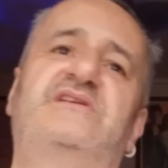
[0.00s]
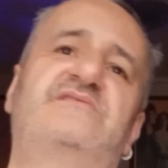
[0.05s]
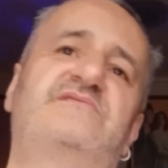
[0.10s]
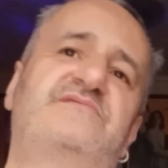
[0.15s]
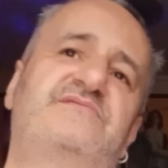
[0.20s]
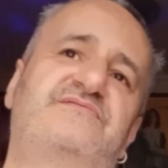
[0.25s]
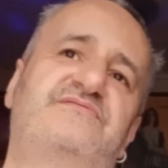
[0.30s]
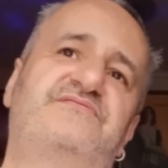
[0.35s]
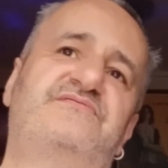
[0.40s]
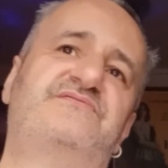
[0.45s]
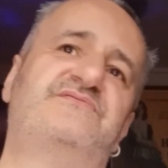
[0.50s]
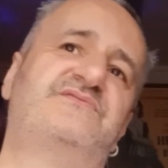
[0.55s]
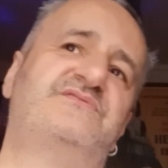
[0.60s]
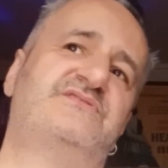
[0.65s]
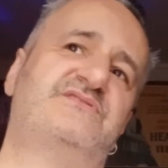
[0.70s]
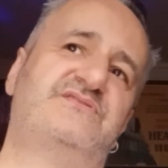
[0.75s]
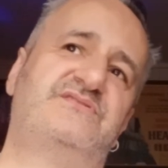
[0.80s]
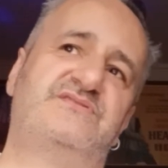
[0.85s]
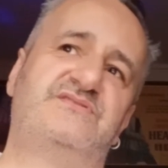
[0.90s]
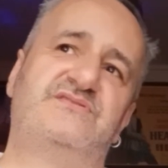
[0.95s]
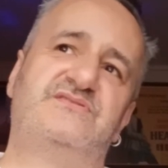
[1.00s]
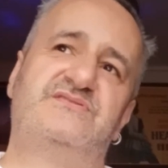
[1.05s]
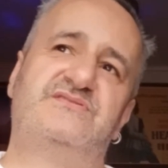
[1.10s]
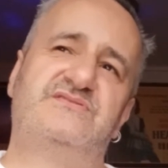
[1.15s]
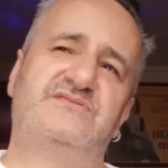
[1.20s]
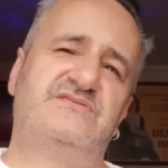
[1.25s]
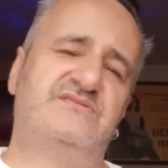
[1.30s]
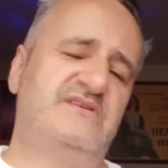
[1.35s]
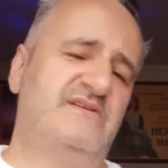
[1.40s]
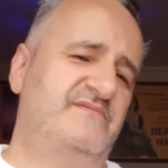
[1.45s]
of
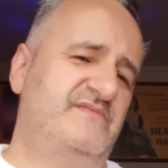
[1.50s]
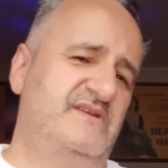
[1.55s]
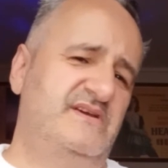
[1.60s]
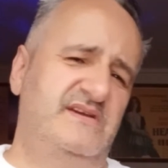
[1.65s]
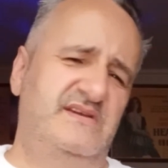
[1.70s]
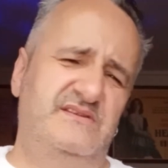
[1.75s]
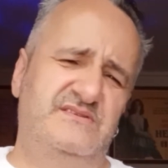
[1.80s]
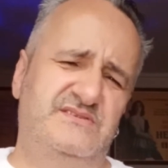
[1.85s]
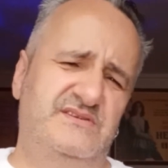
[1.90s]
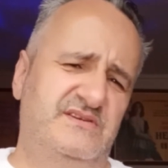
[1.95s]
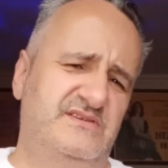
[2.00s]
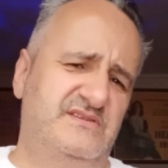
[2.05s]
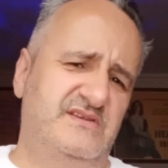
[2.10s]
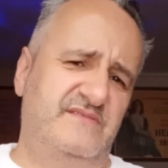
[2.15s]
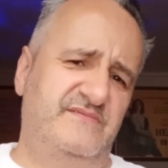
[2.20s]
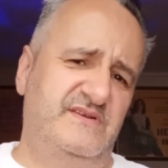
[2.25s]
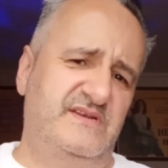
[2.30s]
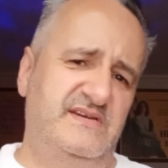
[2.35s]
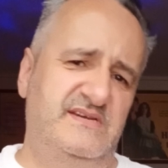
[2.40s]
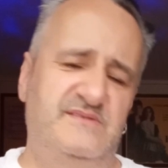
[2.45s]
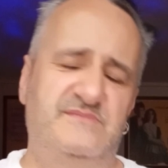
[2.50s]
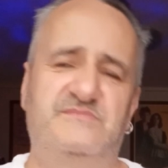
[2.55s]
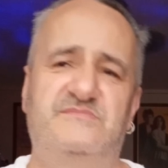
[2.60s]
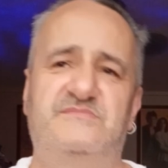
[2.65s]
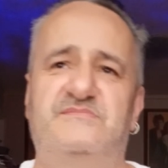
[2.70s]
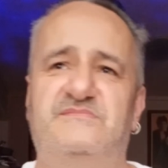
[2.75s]
6, 7, 8